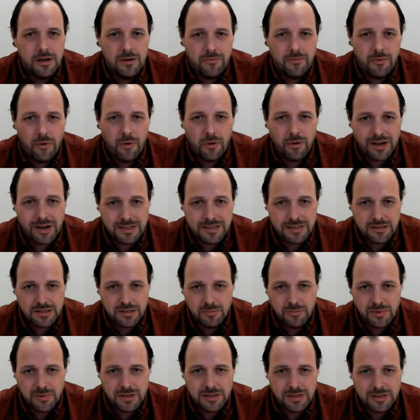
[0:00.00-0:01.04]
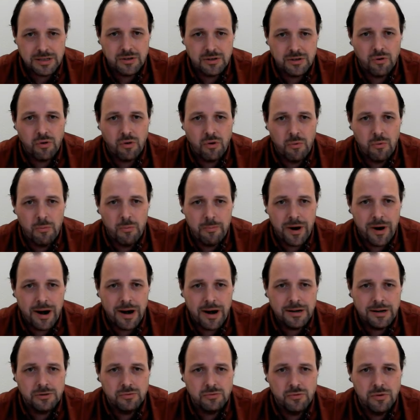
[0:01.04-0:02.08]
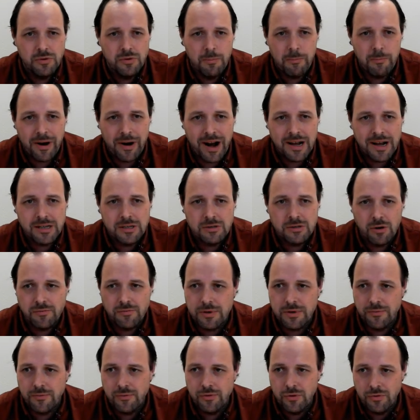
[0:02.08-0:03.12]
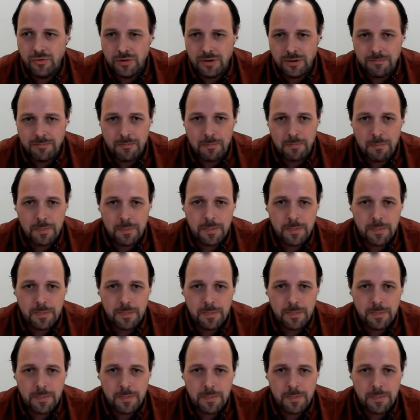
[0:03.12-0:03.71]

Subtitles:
for customers compared to the price of the fuel.